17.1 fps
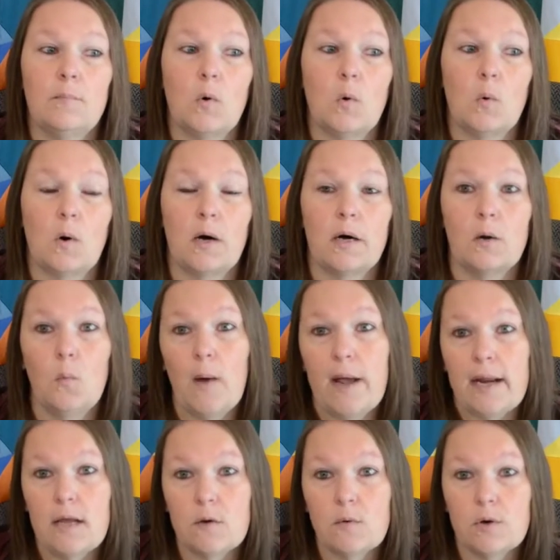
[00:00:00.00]
or in a
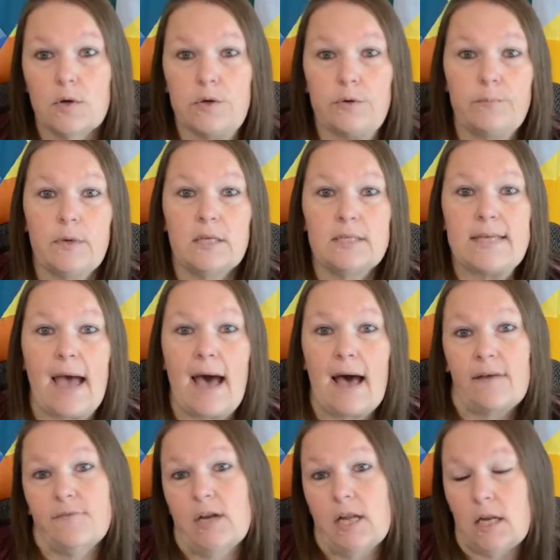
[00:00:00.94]
waiting room to
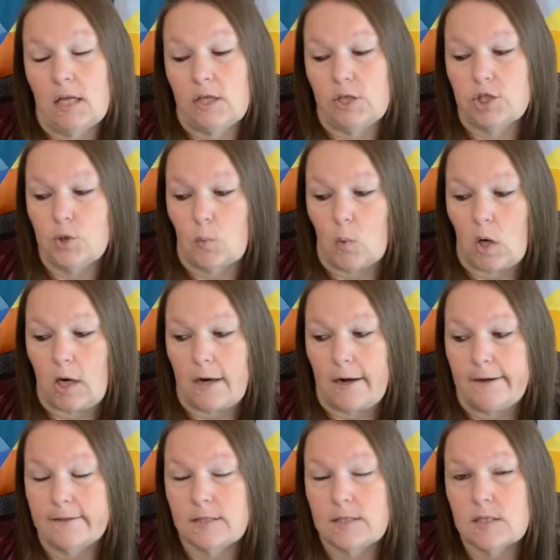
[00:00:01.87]
have knitting to work
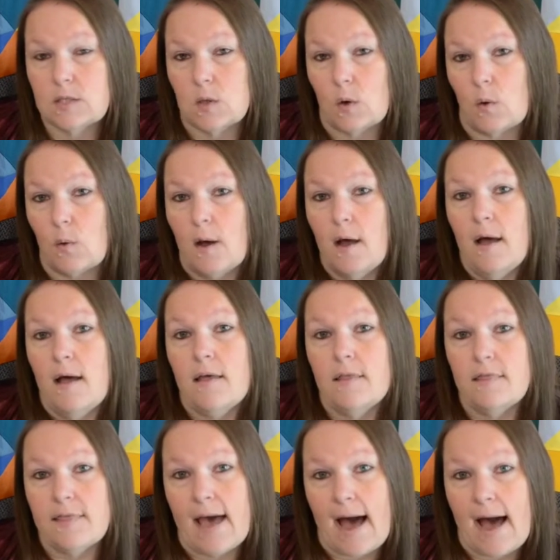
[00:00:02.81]
on. So
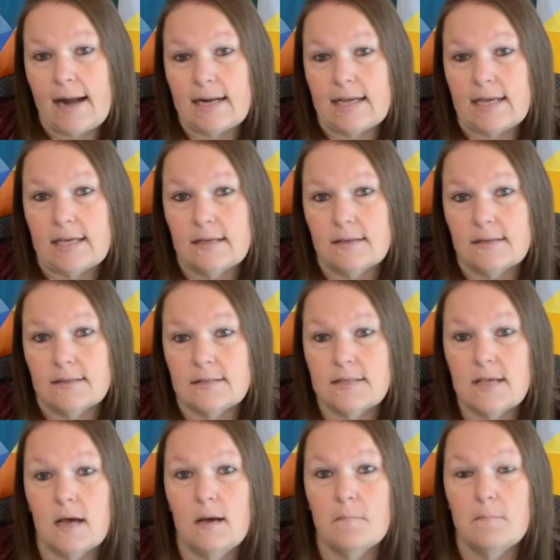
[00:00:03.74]
that
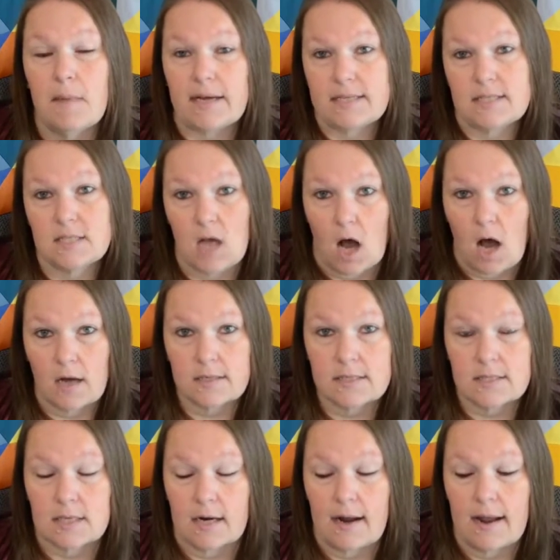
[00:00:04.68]
is my socks
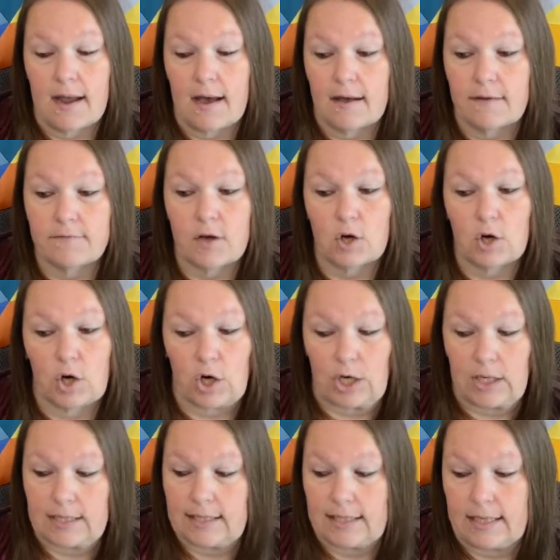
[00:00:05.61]
that I have
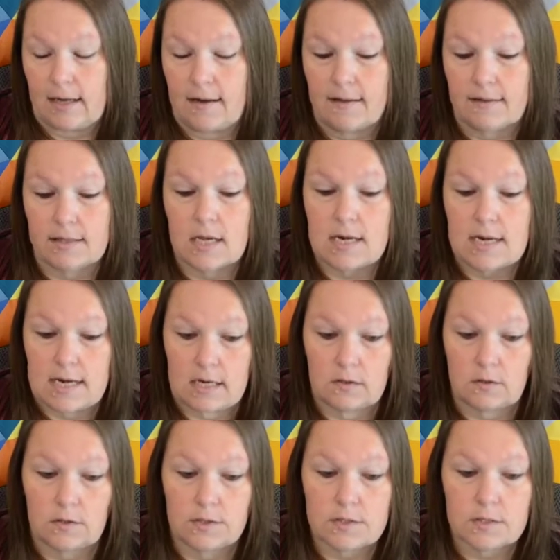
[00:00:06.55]
currently on the
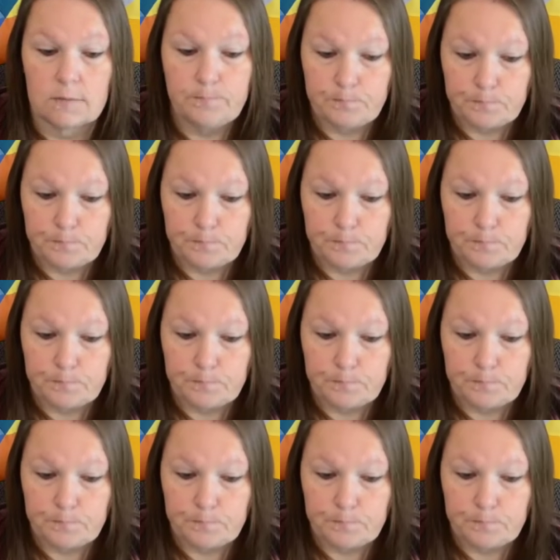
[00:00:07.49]
needles.